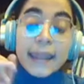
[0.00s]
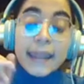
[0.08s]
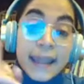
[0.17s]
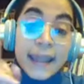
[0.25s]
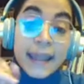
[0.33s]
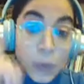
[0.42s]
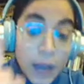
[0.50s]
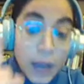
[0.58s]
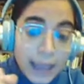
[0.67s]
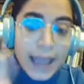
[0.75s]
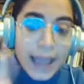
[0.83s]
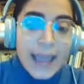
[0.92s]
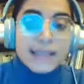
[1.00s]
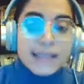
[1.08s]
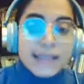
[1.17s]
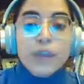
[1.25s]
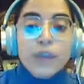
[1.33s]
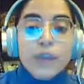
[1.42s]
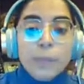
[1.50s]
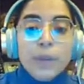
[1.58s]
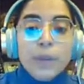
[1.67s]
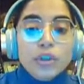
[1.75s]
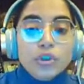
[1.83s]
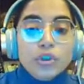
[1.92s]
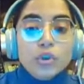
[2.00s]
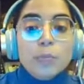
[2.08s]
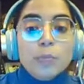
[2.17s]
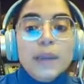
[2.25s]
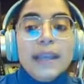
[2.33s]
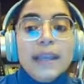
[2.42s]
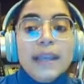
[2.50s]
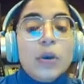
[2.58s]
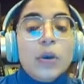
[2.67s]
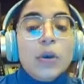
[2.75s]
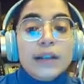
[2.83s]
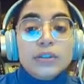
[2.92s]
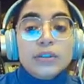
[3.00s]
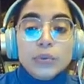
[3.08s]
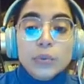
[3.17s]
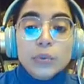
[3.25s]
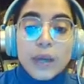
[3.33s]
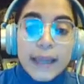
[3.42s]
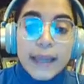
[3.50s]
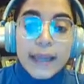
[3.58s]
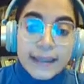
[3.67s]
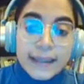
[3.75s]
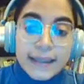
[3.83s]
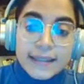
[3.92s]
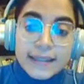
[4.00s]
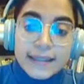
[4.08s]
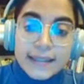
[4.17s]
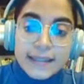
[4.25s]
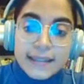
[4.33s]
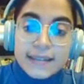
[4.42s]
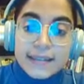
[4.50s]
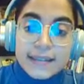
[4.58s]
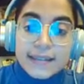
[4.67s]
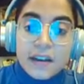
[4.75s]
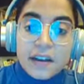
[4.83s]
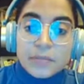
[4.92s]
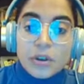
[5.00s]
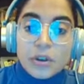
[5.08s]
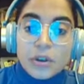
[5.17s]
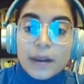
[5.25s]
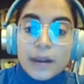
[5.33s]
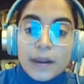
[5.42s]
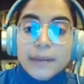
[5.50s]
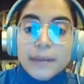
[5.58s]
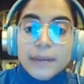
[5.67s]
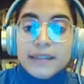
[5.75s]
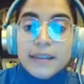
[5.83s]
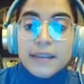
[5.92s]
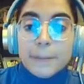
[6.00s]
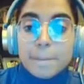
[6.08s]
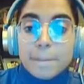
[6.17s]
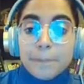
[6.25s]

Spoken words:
and as well as VB should be equal to this distance times omega BC.